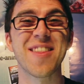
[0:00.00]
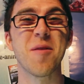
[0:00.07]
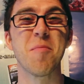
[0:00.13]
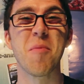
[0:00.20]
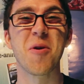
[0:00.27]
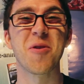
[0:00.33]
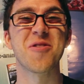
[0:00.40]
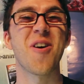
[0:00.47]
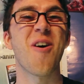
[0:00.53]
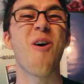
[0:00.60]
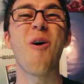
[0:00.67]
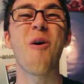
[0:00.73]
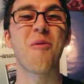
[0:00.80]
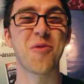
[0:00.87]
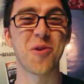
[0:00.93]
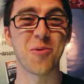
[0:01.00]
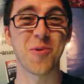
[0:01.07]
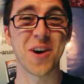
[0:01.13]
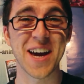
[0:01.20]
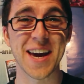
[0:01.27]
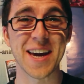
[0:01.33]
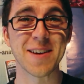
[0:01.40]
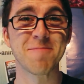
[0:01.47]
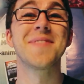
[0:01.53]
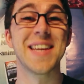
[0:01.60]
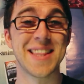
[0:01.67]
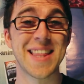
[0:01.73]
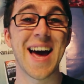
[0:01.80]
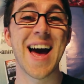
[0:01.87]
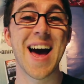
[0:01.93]
in the most awful way.
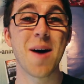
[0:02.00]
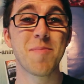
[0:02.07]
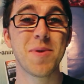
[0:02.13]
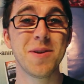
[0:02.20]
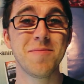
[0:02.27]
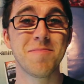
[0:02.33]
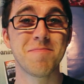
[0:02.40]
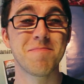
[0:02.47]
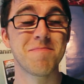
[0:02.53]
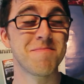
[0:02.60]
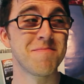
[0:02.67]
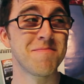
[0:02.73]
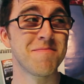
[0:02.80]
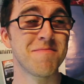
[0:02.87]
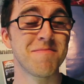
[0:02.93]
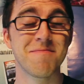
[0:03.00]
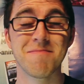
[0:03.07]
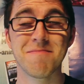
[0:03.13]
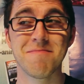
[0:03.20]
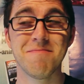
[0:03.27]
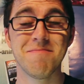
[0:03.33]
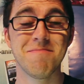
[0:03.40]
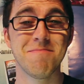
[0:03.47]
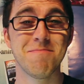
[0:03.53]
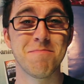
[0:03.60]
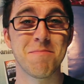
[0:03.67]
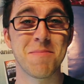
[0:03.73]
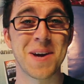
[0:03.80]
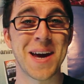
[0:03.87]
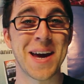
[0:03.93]
Did that happen?
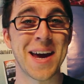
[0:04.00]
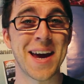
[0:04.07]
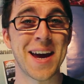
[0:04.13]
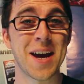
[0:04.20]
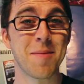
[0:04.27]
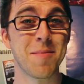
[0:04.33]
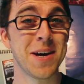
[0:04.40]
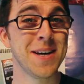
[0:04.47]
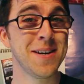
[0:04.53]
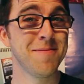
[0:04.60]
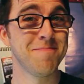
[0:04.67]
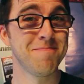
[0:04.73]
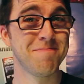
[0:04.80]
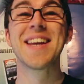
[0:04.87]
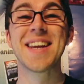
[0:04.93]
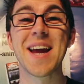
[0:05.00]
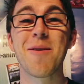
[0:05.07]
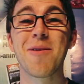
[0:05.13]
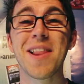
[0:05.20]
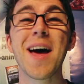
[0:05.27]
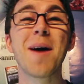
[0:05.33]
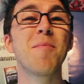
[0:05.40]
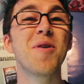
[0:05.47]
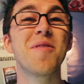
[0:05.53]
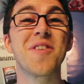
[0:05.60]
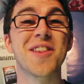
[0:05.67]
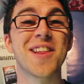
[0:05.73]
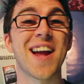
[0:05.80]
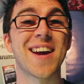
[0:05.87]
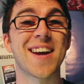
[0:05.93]
Maybe. Now, unlike
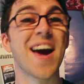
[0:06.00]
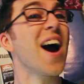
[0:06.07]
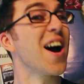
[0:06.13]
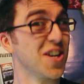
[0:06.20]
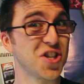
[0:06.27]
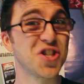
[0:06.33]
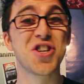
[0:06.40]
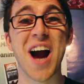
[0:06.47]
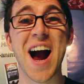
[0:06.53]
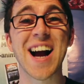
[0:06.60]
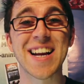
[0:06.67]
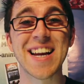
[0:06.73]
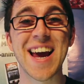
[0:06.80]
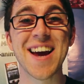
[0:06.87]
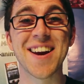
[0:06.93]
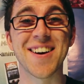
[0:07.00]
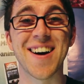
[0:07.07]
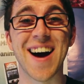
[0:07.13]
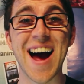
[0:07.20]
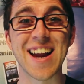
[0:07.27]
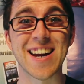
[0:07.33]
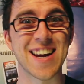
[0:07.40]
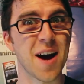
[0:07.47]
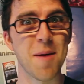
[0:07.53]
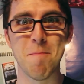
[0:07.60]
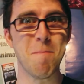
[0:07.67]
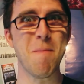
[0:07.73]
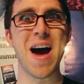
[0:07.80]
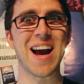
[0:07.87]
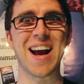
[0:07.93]
movies like Sharknado and
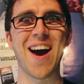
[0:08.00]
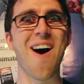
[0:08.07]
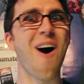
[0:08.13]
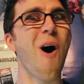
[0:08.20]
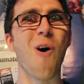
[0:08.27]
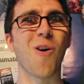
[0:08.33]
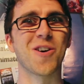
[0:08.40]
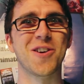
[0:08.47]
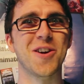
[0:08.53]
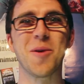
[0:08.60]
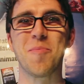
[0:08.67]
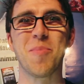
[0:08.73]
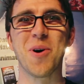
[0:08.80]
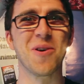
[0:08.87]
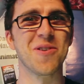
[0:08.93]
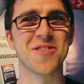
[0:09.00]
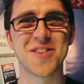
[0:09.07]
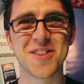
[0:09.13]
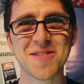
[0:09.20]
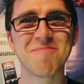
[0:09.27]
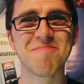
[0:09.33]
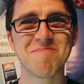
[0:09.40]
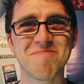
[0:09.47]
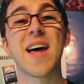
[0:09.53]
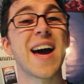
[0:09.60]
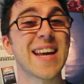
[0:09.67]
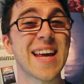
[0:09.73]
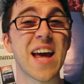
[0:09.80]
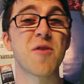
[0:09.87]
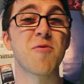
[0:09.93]
Mega Octopus, that
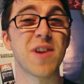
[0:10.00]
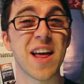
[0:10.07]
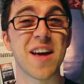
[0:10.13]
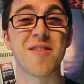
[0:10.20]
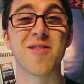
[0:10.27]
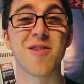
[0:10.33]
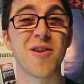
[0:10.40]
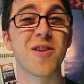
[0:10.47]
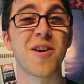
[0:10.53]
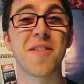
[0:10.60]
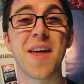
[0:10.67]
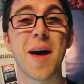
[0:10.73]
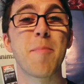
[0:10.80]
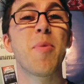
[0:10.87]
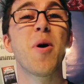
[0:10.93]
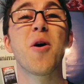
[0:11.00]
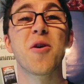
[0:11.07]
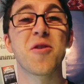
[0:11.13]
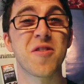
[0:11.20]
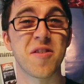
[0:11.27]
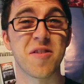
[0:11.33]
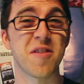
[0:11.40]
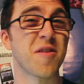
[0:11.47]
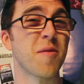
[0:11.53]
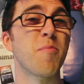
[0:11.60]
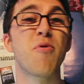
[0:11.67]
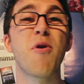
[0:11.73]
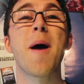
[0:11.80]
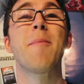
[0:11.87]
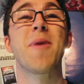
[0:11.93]
I guess relies solely on their posters as a
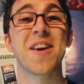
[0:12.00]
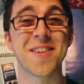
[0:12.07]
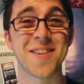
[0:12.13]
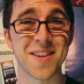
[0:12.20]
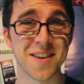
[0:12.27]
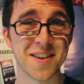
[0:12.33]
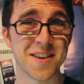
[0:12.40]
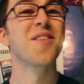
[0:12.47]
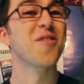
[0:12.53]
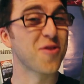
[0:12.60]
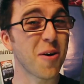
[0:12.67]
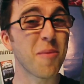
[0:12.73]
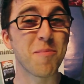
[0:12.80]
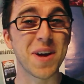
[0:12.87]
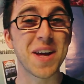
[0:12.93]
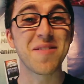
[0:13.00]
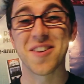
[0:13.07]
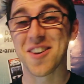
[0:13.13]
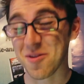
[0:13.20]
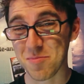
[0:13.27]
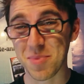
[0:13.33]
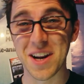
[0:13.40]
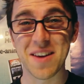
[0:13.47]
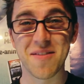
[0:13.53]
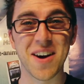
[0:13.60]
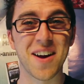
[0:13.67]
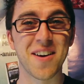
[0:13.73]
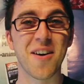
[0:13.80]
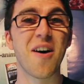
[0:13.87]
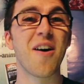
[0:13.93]
premise, Zombeavers, believe
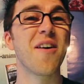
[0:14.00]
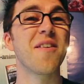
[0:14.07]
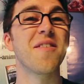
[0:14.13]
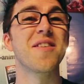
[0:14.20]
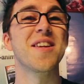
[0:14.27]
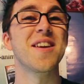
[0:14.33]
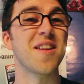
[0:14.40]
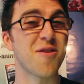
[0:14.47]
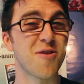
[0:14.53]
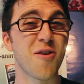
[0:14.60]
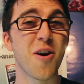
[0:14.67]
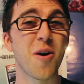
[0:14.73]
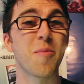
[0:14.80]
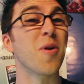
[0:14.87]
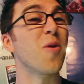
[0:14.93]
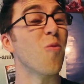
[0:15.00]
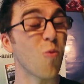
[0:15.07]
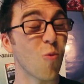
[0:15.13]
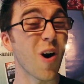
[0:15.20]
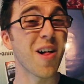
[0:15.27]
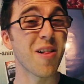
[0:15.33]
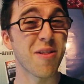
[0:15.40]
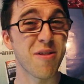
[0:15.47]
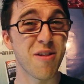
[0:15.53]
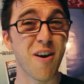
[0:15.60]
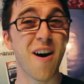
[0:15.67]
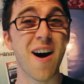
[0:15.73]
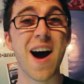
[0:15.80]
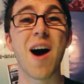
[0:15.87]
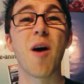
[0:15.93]
it or not, is an enjoyable, well
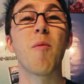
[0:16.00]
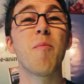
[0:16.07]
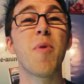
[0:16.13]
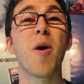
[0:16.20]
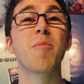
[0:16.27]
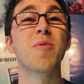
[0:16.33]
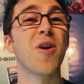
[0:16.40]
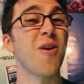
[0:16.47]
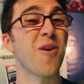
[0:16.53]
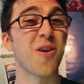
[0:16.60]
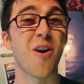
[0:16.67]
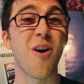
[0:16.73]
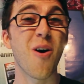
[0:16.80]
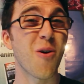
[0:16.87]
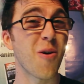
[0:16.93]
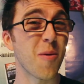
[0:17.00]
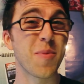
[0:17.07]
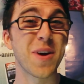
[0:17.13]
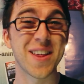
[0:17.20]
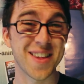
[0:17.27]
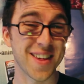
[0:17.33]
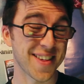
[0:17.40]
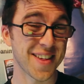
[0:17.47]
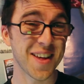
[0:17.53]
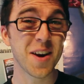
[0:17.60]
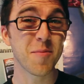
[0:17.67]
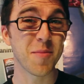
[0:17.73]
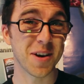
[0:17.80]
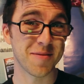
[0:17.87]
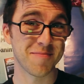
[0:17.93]
thought out popcorn horror piece of
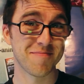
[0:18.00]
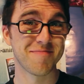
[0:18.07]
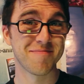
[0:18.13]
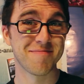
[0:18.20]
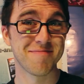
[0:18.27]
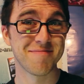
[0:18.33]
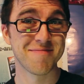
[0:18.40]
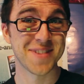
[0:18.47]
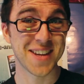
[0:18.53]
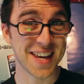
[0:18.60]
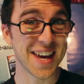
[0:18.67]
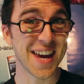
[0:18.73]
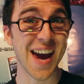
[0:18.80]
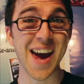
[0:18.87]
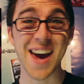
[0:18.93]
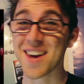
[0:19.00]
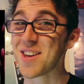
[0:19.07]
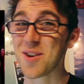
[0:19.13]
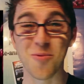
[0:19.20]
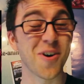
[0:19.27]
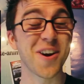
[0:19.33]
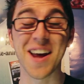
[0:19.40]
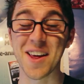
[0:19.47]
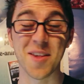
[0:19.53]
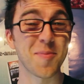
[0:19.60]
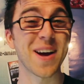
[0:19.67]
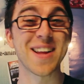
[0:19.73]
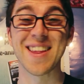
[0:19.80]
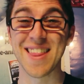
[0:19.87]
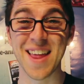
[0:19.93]
cinema. Yeah, you weren't
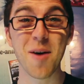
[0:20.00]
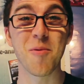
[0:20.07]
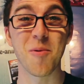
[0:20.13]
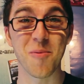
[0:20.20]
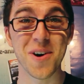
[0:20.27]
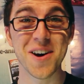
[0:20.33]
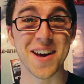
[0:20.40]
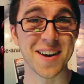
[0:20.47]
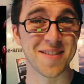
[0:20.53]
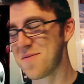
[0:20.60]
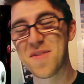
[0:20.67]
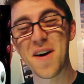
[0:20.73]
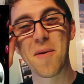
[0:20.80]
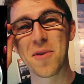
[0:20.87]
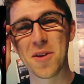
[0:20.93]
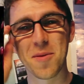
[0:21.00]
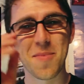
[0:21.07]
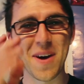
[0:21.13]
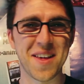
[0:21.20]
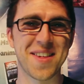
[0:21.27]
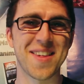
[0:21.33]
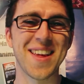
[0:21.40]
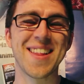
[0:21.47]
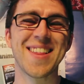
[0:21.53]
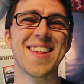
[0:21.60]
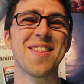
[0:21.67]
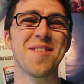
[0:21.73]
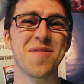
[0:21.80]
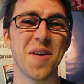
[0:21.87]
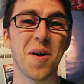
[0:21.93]
expecting that one, were you? In fact, one of the best scenes
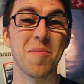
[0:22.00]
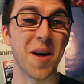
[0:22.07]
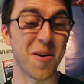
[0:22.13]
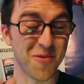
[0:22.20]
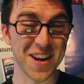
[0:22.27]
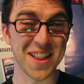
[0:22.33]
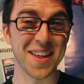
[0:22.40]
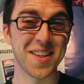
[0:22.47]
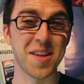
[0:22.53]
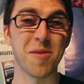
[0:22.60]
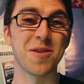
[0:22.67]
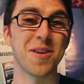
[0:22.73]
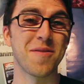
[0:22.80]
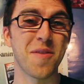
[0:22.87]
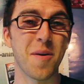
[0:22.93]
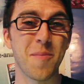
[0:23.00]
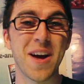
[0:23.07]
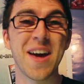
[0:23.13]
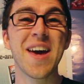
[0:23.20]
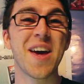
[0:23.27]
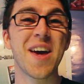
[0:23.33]
in the film that really sold it for me